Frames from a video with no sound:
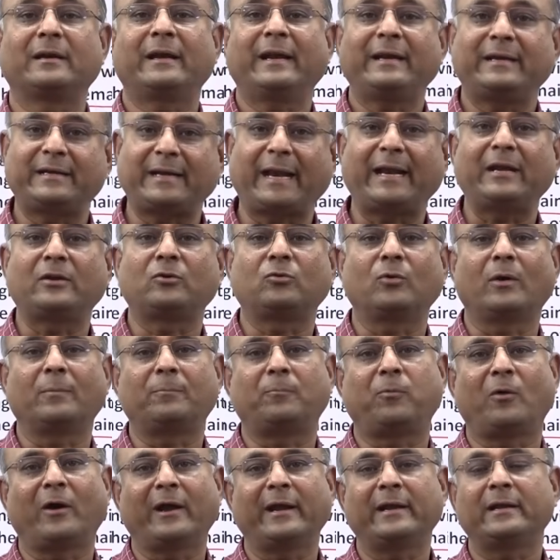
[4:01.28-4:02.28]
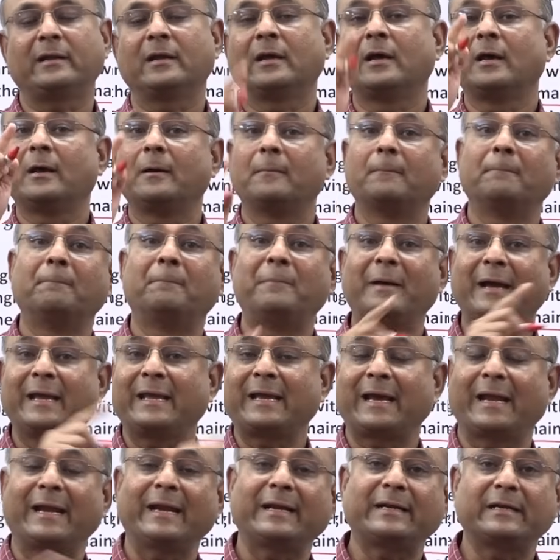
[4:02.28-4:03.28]
right, tied to a point by
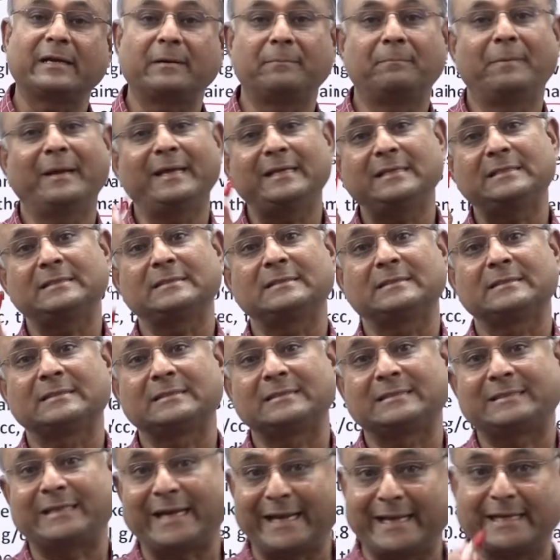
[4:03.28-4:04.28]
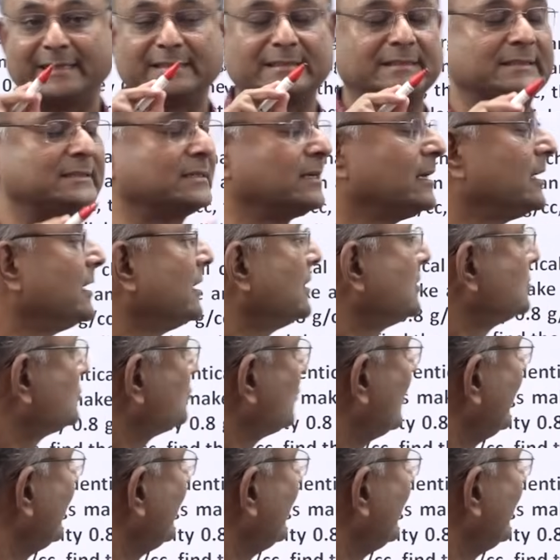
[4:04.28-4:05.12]
connected by strings. So